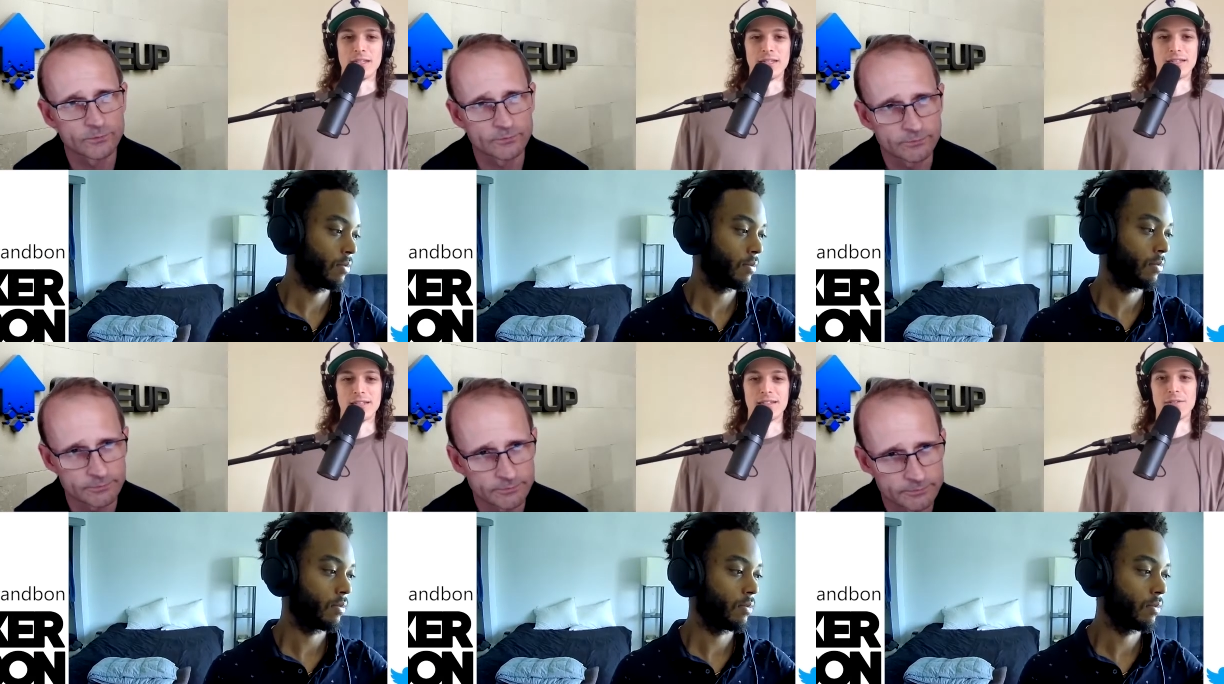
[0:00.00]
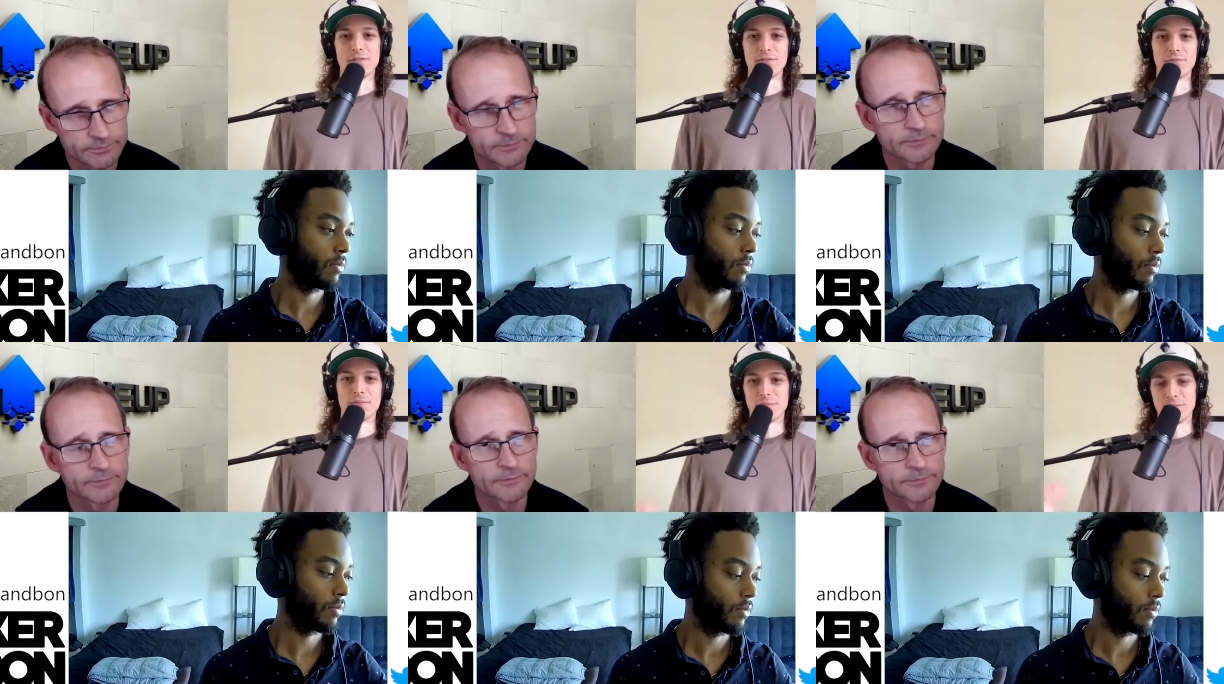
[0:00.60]
Speaker 1: that of
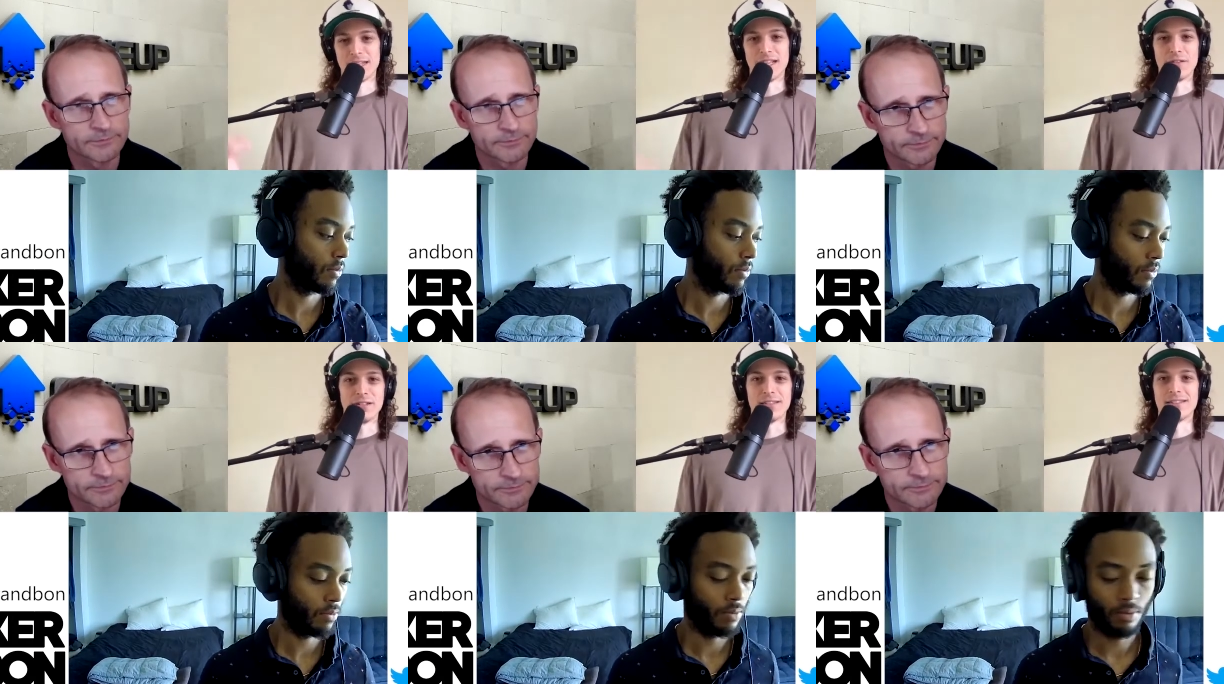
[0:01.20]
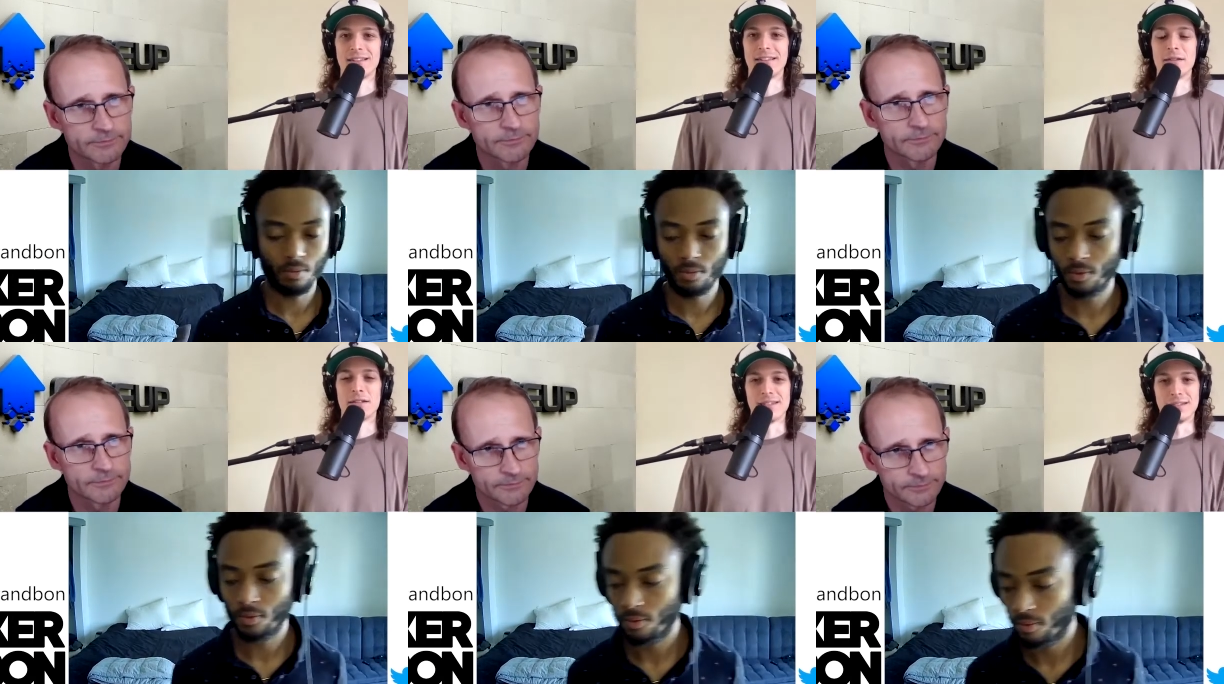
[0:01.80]
kind of having
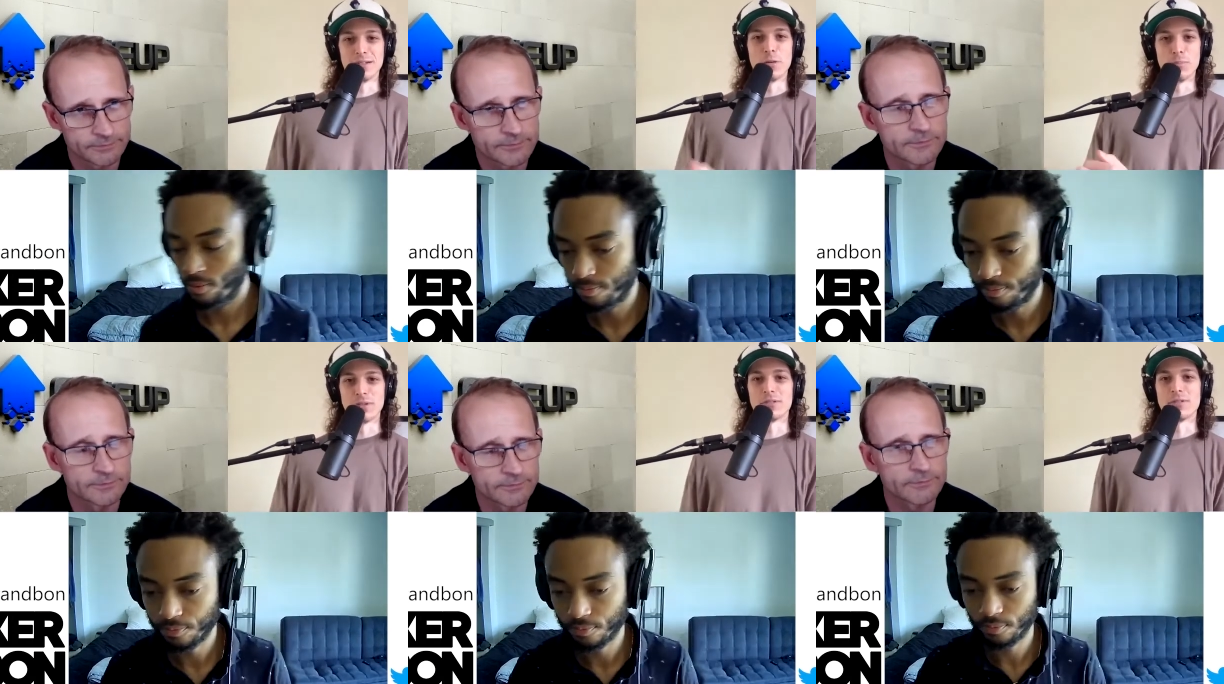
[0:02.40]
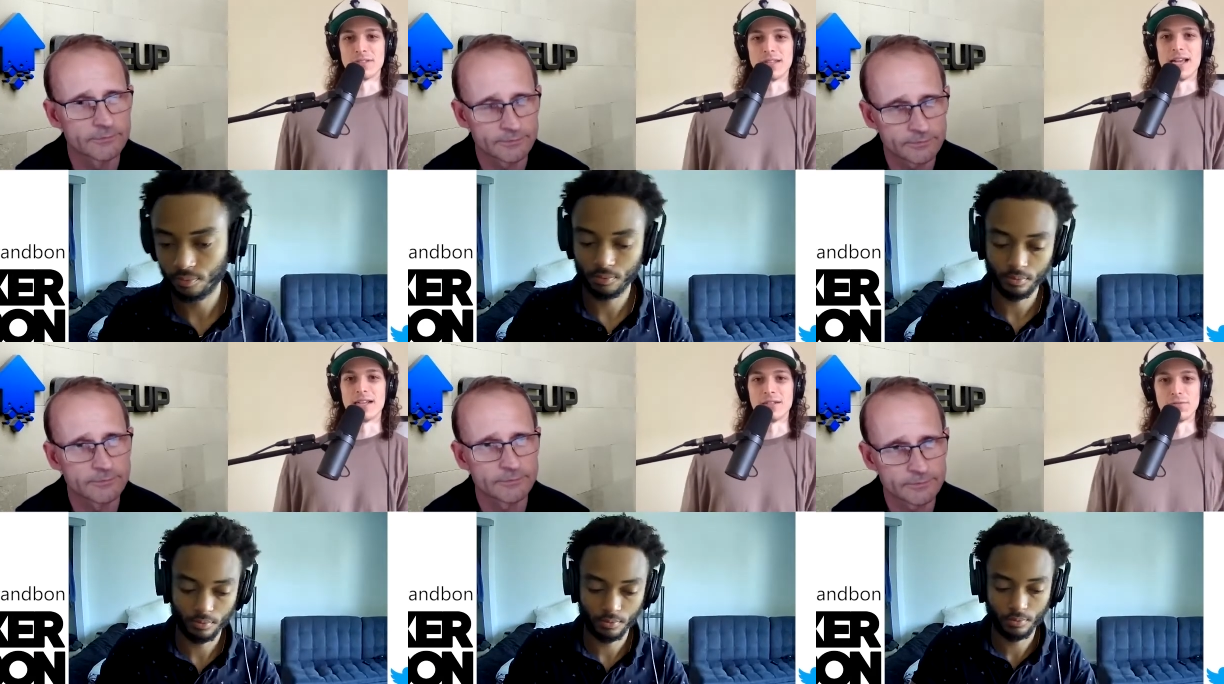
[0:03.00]
like a, a personal
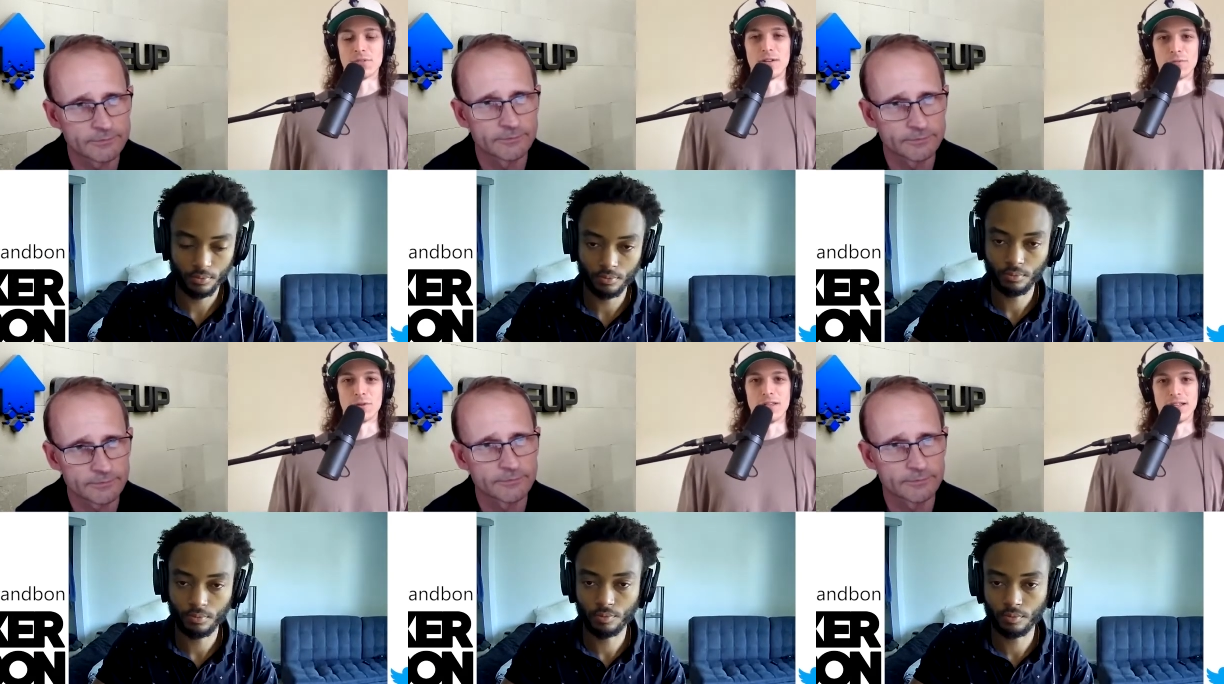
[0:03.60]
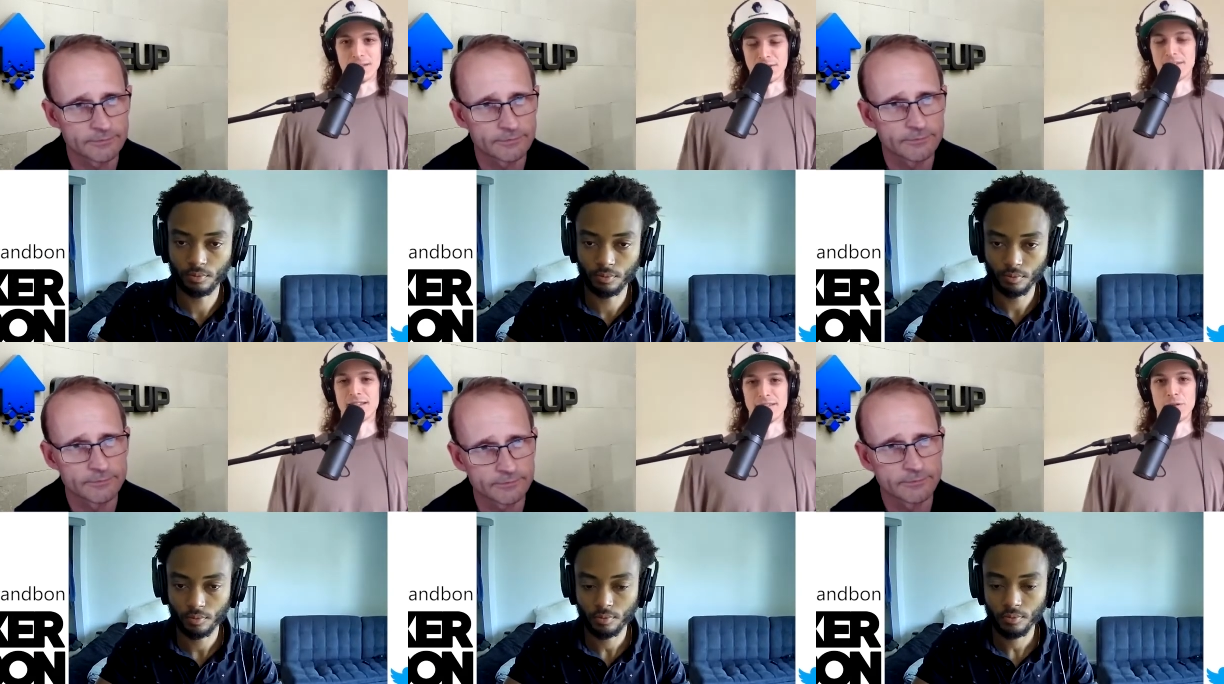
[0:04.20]
stack of software that
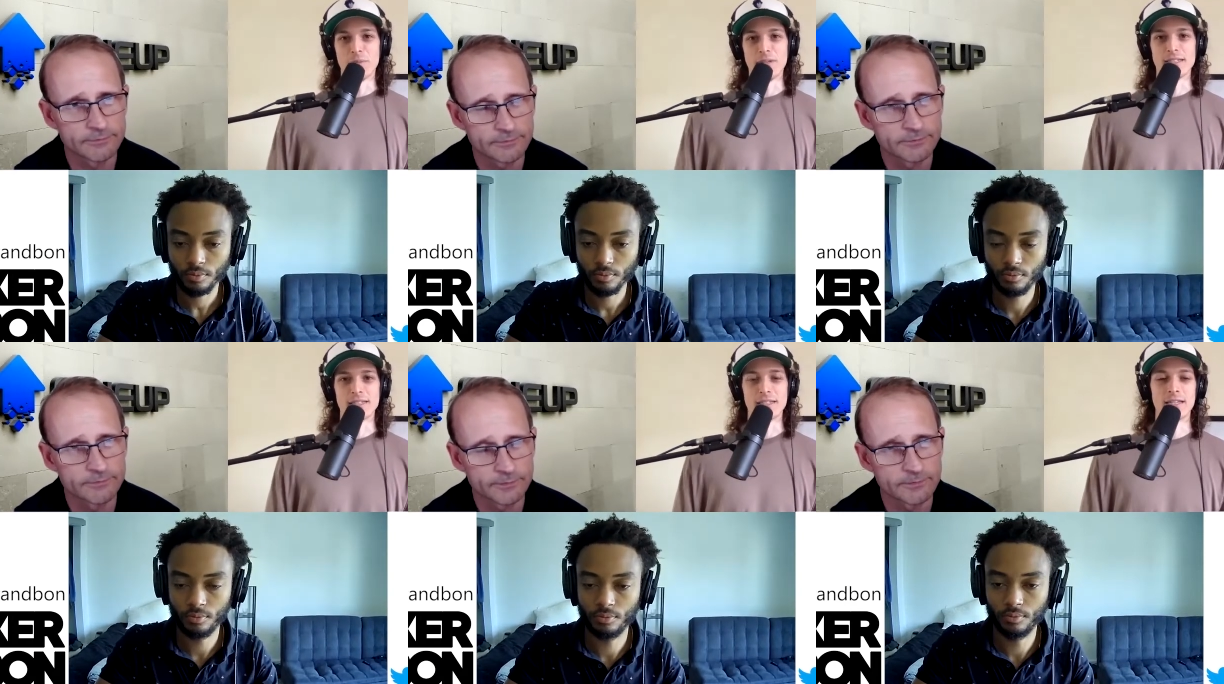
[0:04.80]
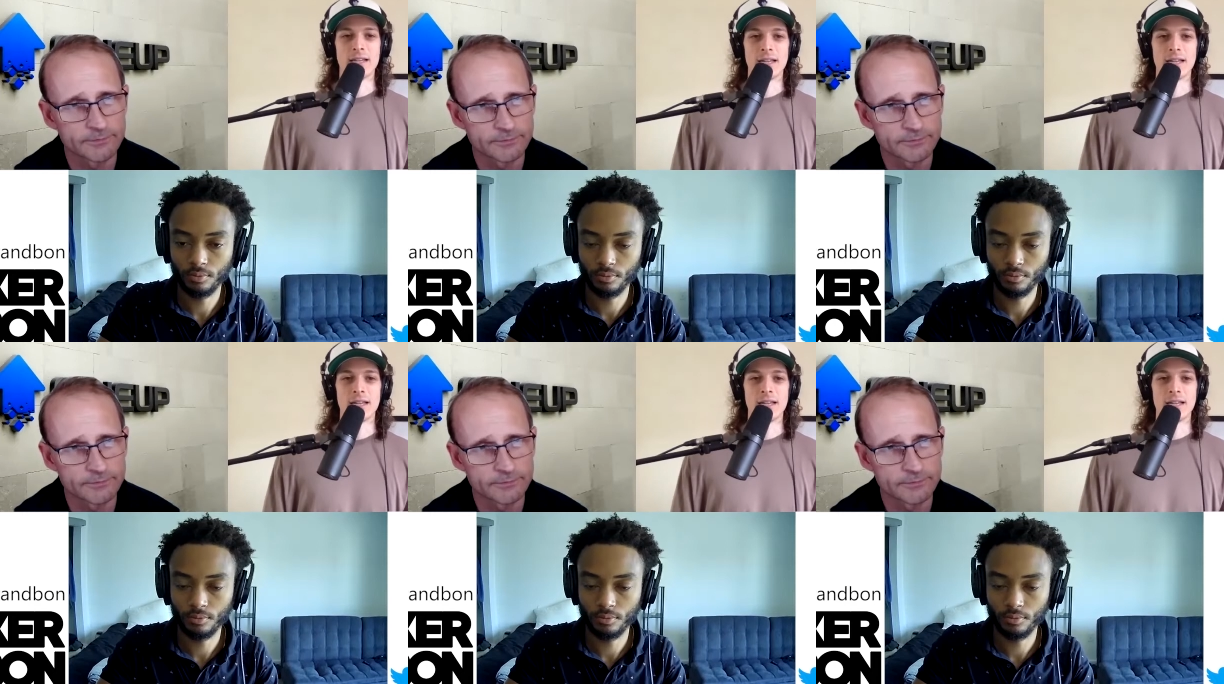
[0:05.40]
is their business.